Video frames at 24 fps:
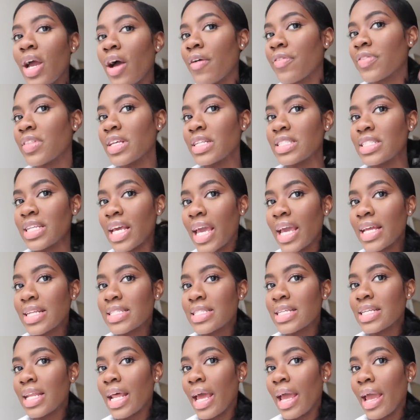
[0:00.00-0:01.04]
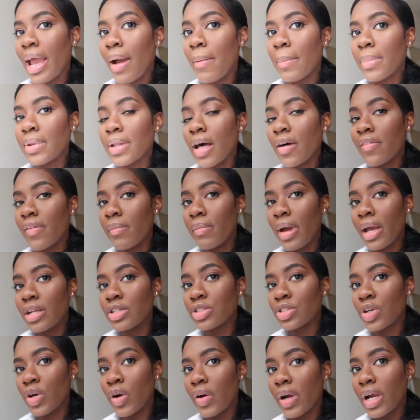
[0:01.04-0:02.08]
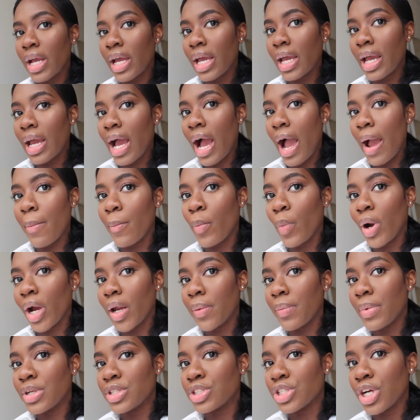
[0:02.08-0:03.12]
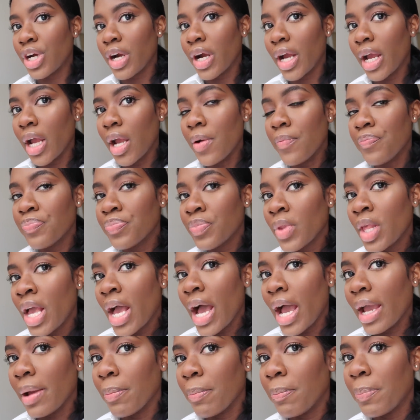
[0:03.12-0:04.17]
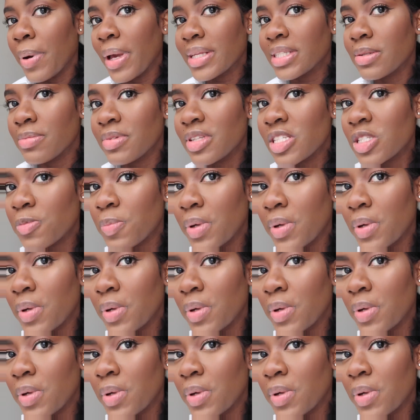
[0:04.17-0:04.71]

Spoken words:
of the day today, I'm loving my jewelry. I'm wearing MEJURI. I picked up these